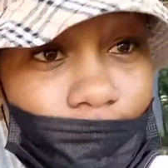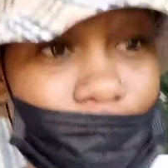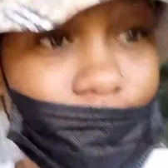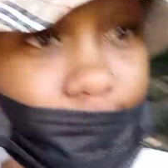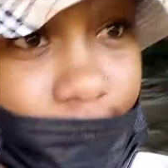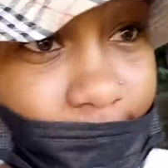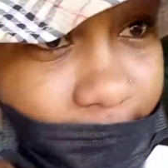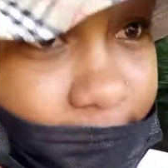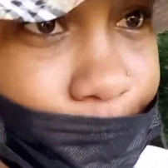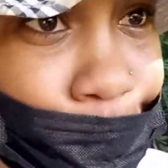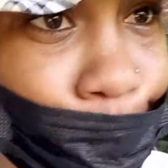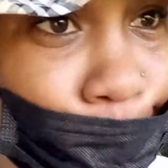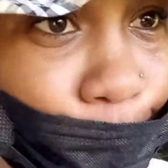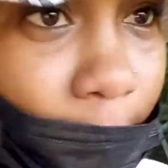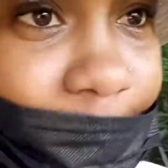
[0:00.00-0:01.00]
If you see,
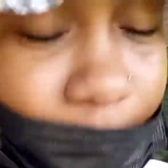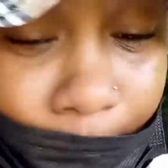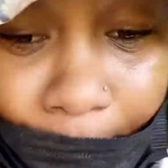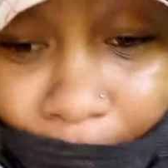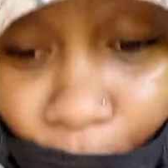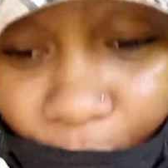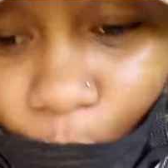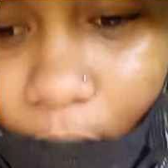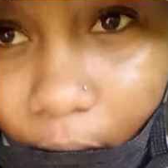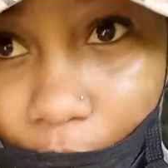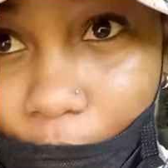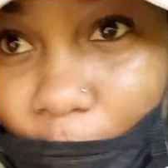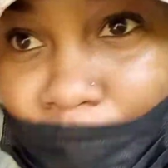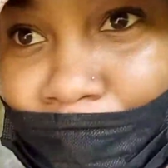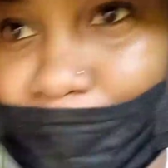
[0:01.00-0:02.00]
if you remember when we
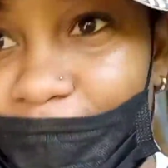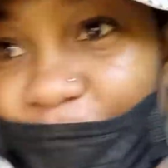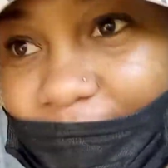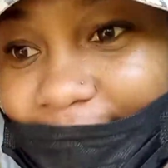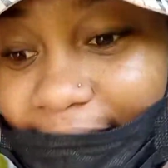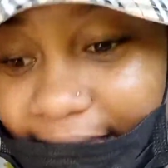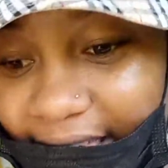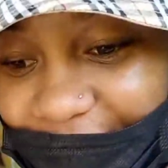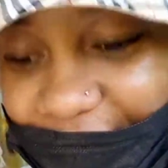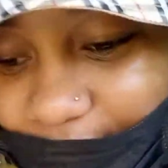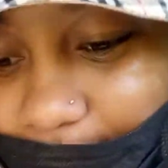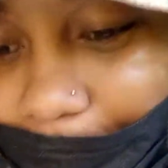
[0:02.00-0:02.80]
go up, me just left.